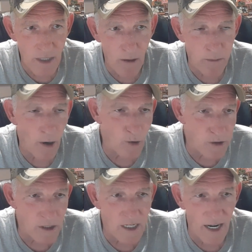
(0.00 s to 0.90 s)
I'll
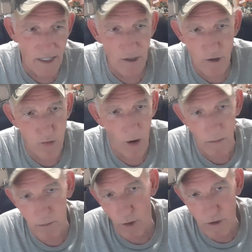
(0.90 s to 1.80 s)
post, like usual,
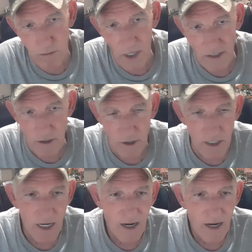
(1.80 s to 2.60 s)
I'll post pictures.